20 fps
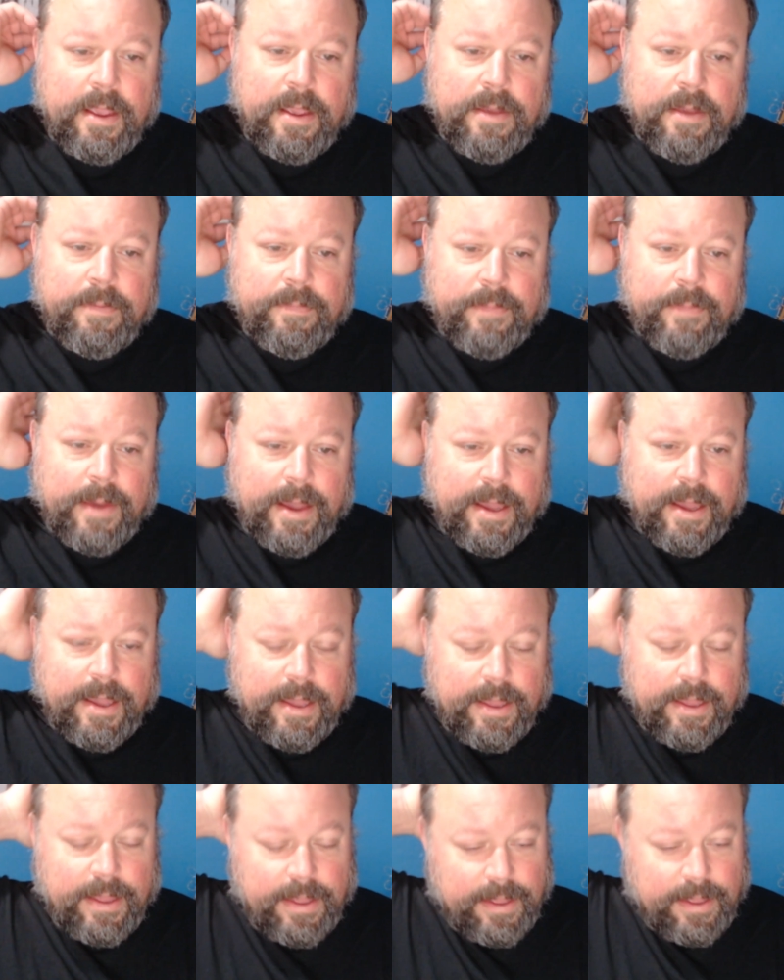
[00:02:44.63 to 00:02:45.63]
In
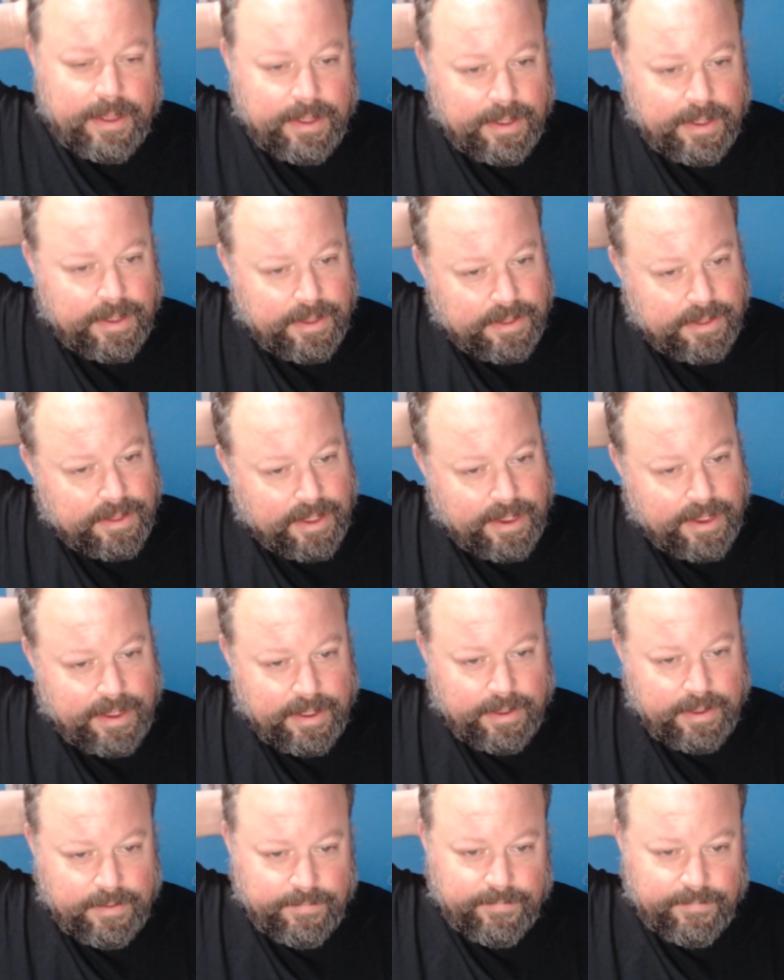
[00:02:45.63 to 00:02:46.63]
my
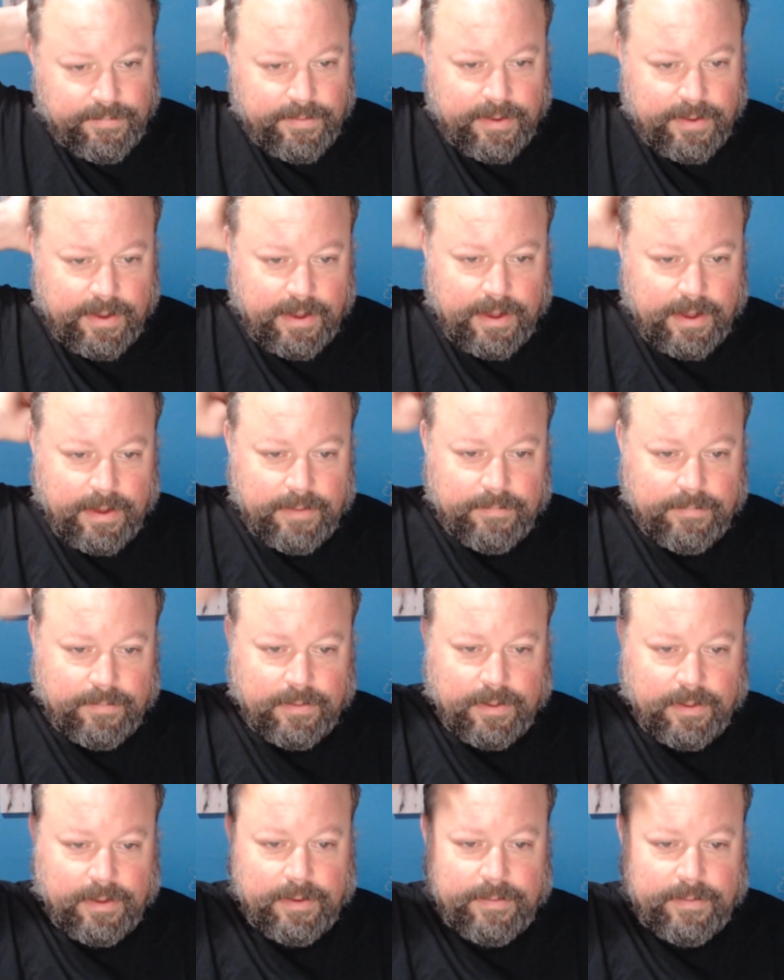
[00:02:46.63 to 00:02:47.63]
life, I've
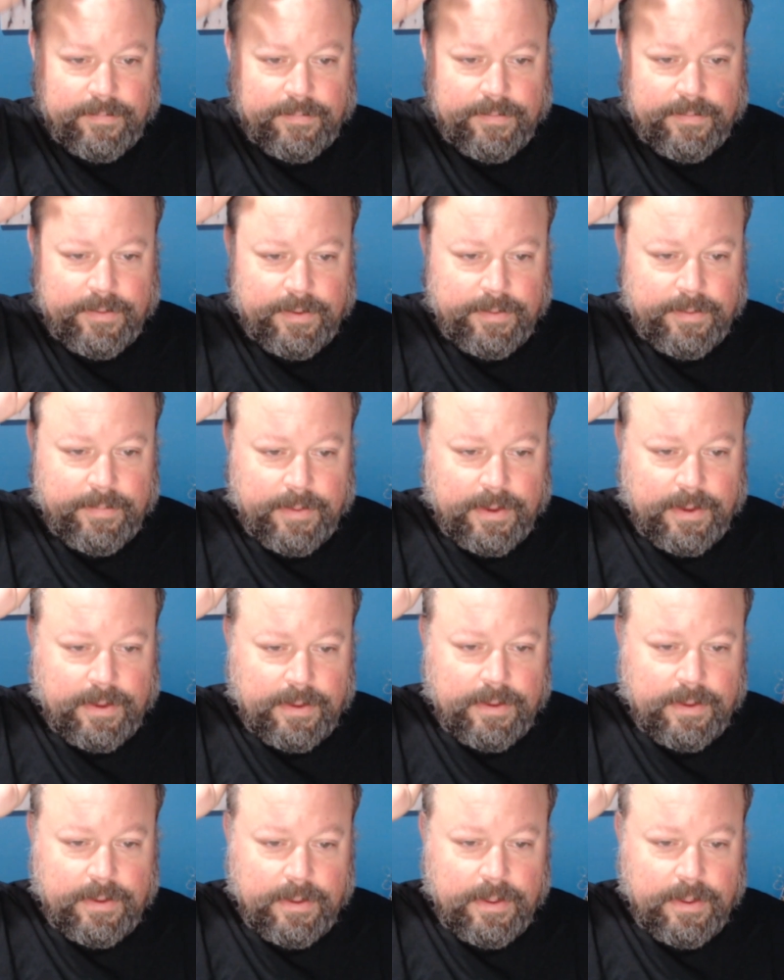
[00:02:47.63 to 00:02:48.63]
loved them
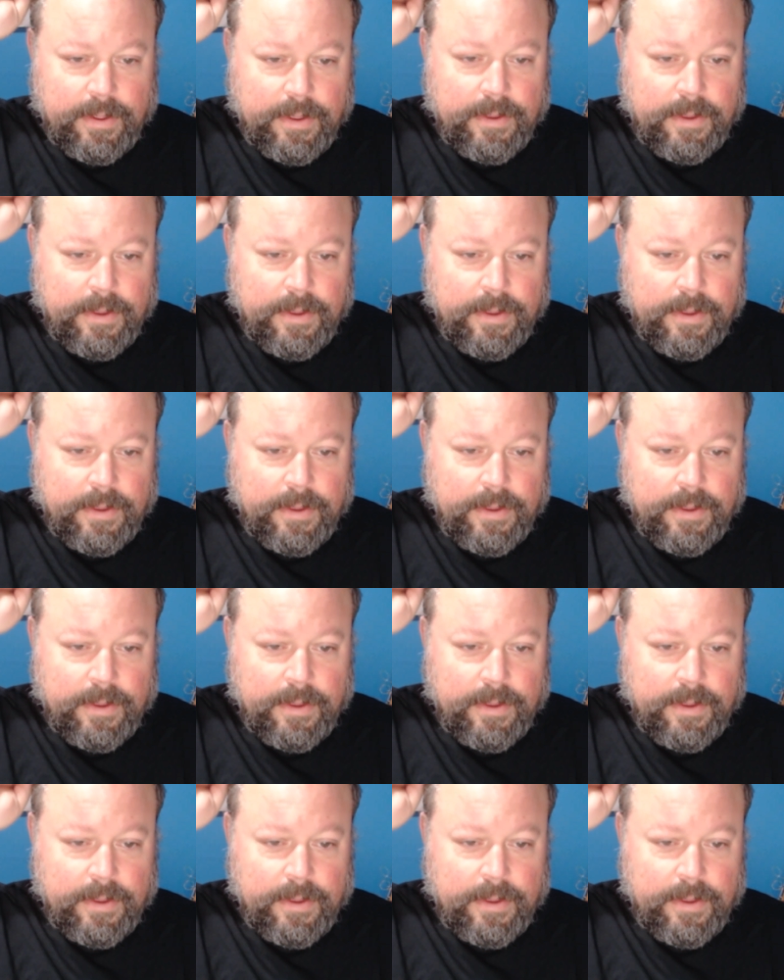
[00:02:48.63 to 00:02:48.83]
all.